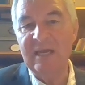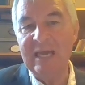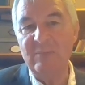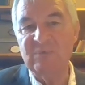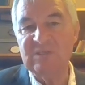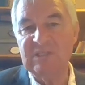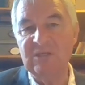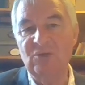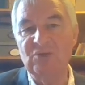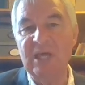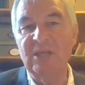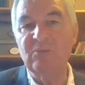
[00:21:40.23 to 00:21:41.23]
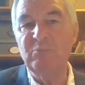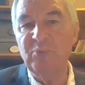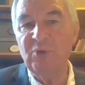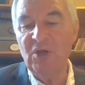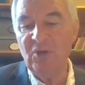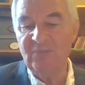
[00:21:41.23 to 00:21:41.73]
absolute, and
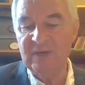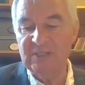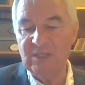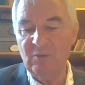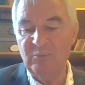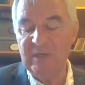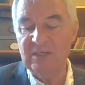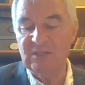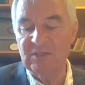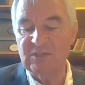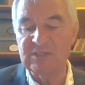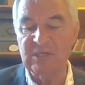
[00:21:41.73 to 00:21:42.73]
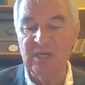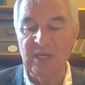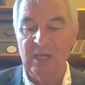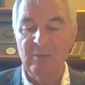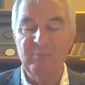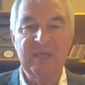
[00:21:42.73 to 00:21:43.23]
perfect obedience
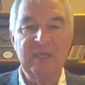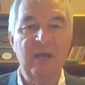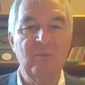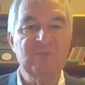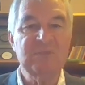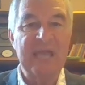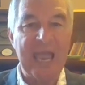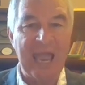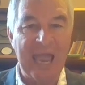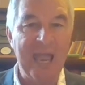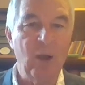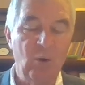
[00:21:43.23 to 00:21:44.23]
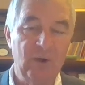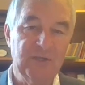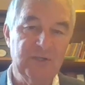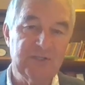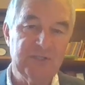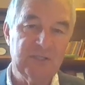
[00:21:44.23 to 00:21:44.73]
becomes
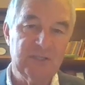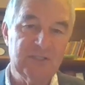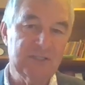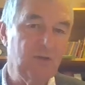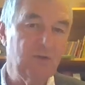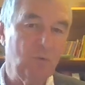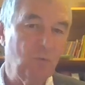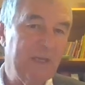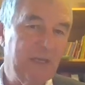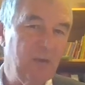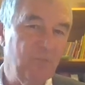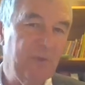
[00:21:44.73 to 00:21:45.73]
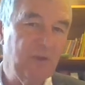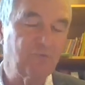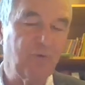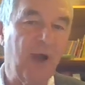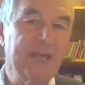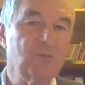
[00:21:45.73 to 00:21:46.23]
ours so that we can be
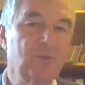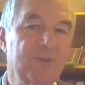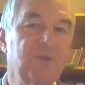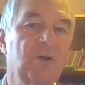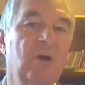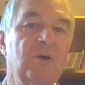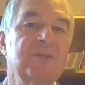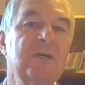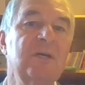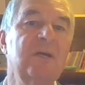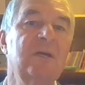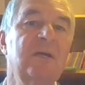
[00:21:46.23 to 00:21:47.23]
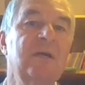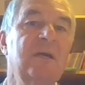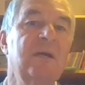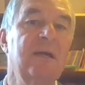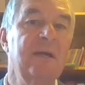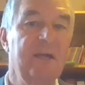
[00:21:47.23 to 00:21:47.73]
right with God
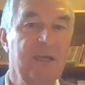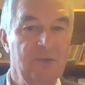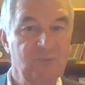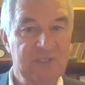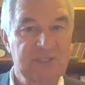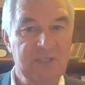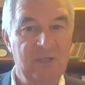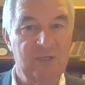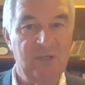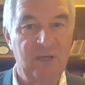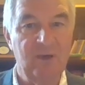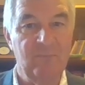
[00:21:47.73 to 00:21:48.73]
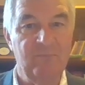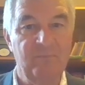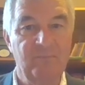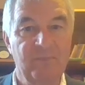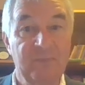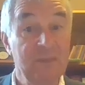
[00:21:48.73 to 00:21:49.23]
and return home,
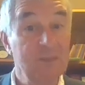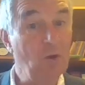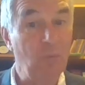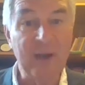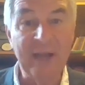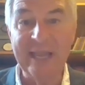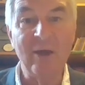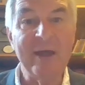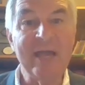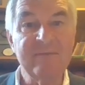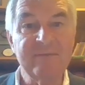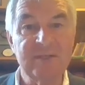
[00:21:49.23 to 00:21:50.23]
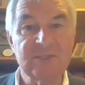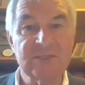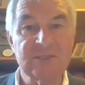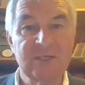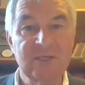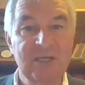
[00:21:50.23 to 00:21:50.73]
not by our
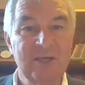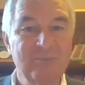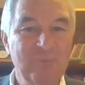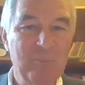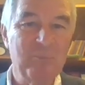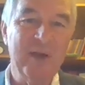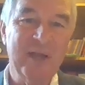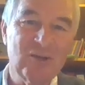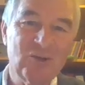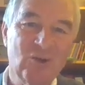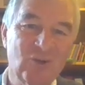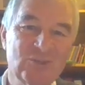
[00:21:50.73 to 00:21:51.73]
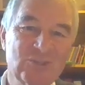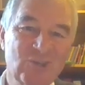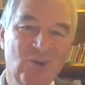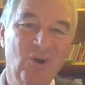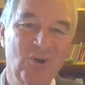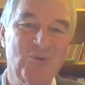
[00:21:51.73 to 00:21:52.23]
efforts, but by God's
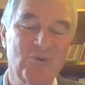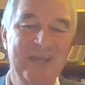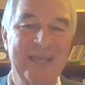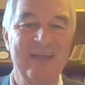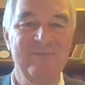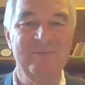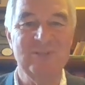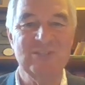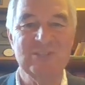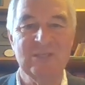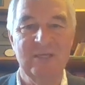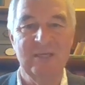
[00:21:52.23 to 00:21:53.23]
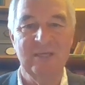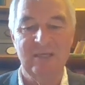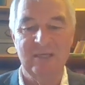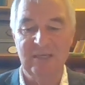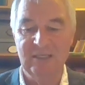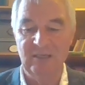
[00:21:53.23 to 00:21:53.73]
conquering efforts
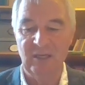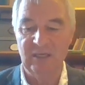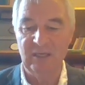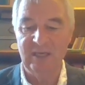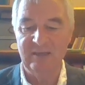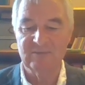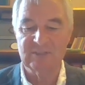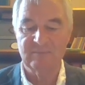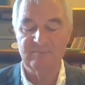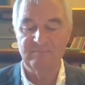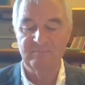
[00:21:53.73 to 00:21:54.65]
in our lives.